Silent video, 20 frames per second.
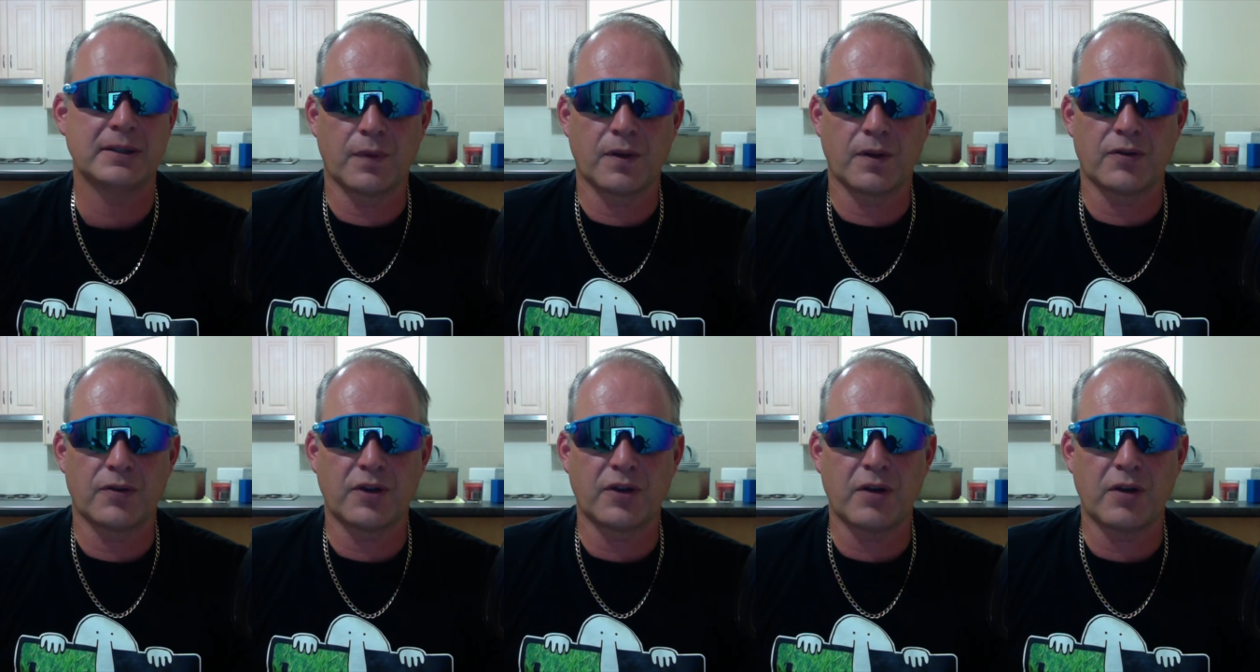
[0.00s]

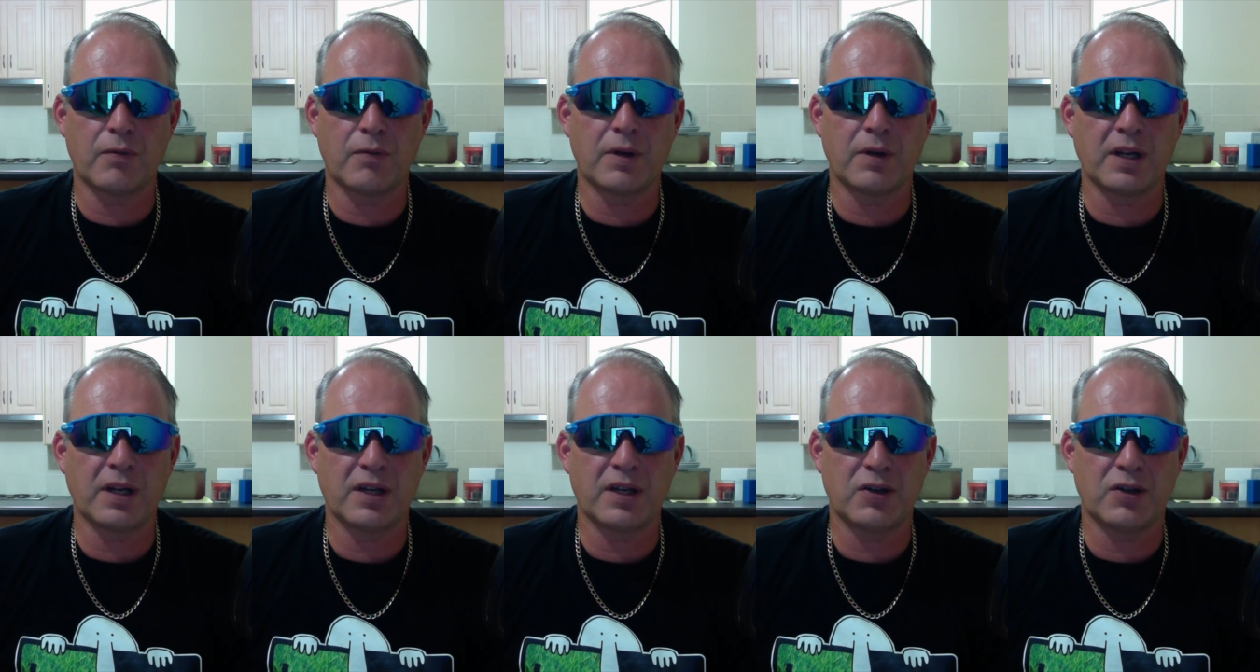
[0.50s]
So
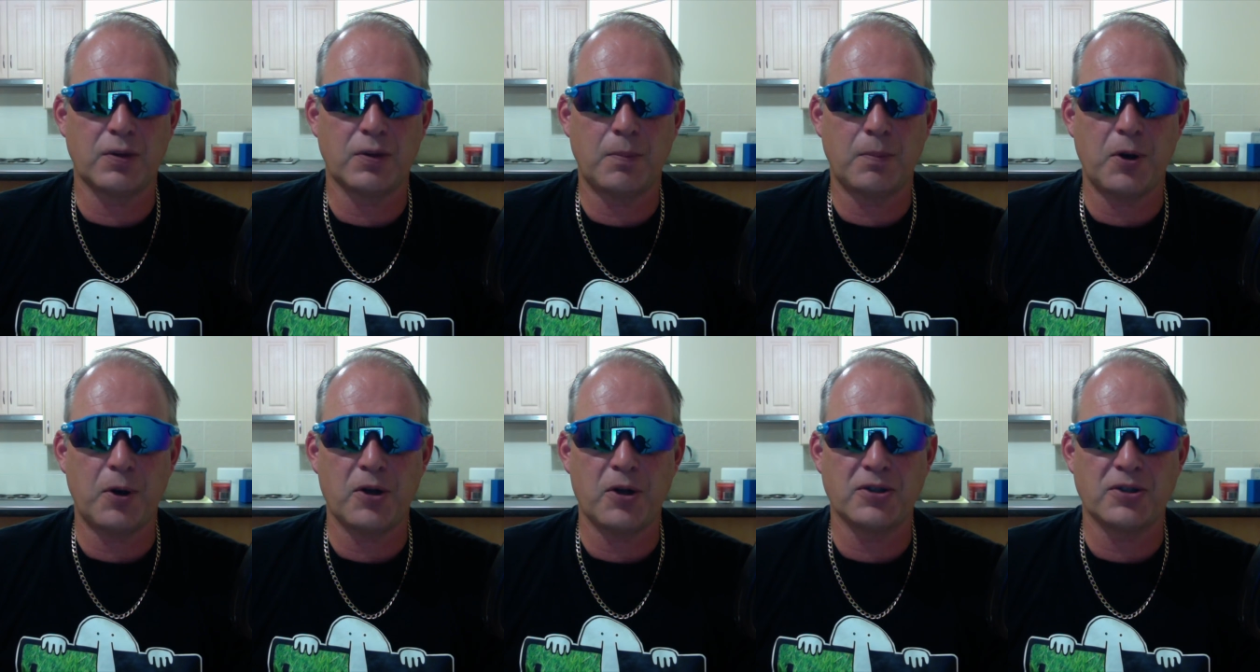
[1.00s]
really, your
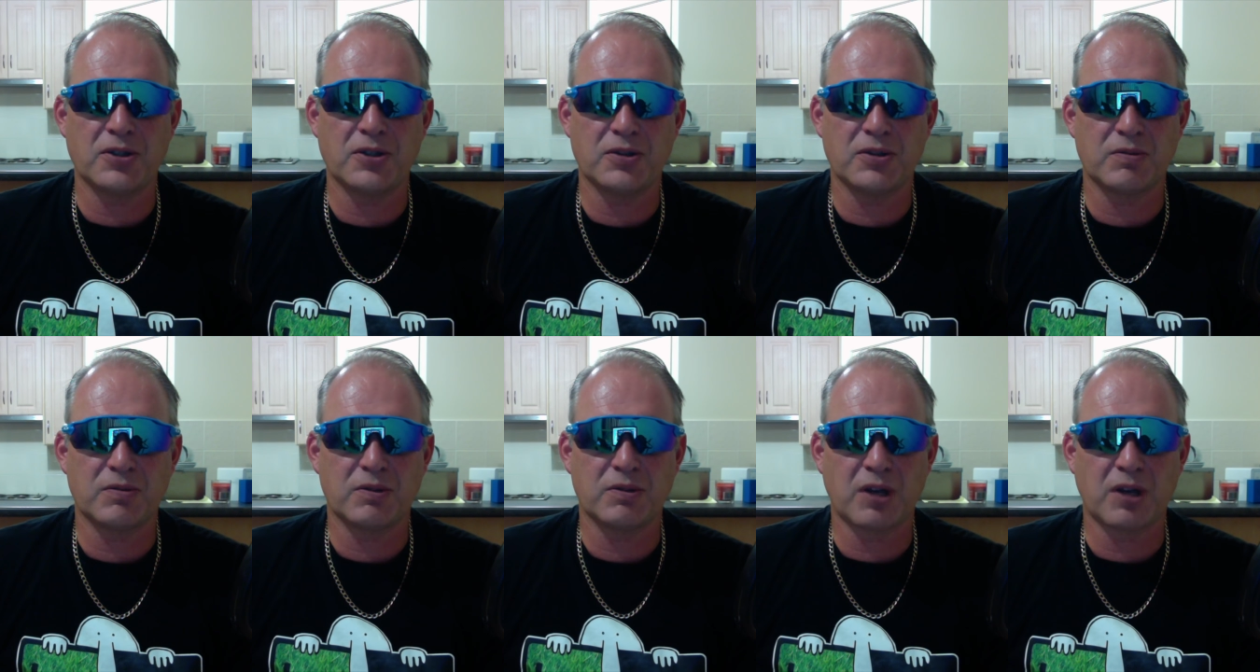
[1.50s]
purchase,
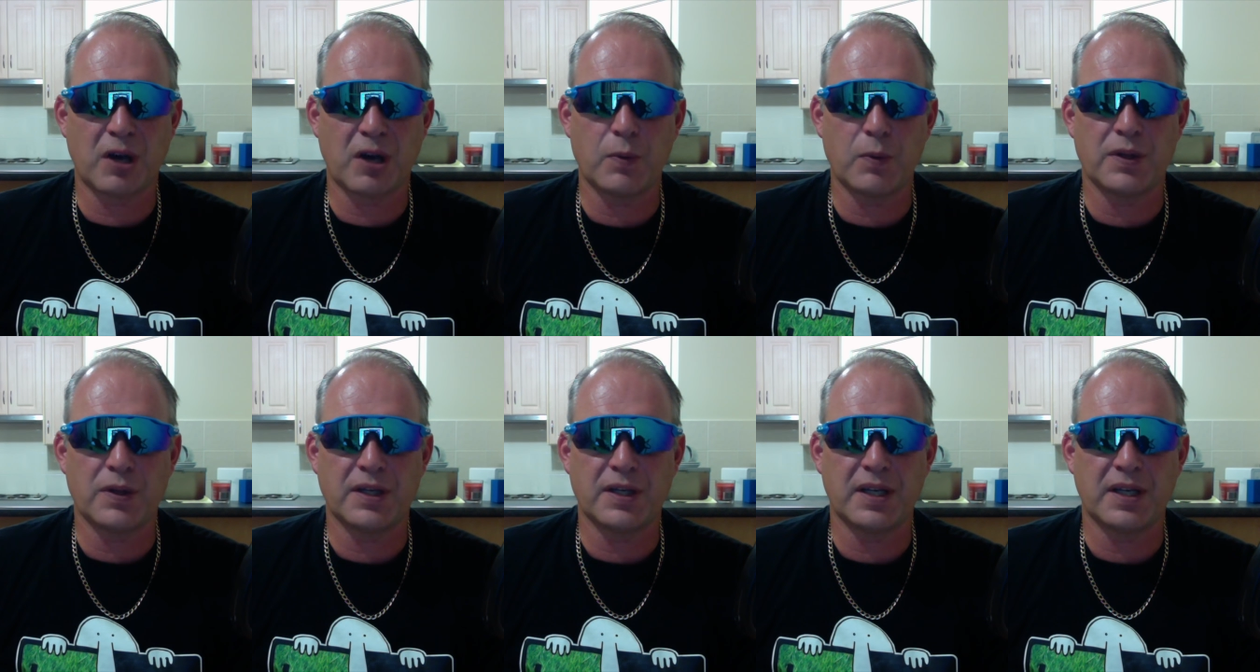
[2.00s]
go
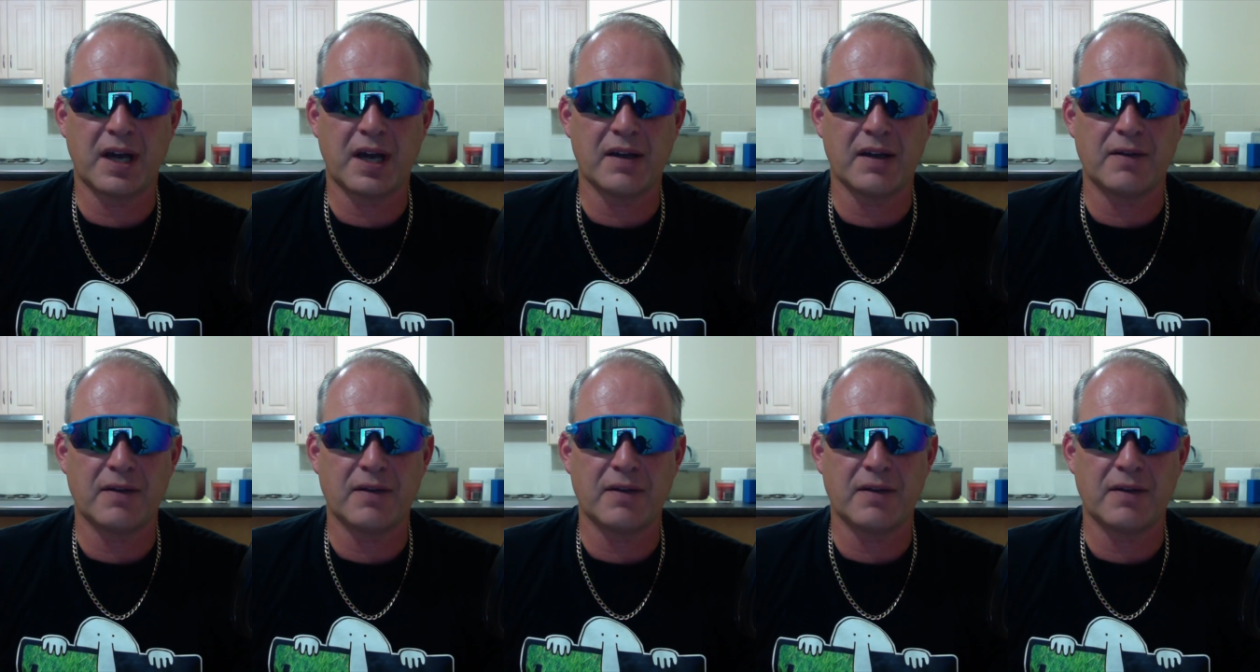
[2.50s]
with your gut.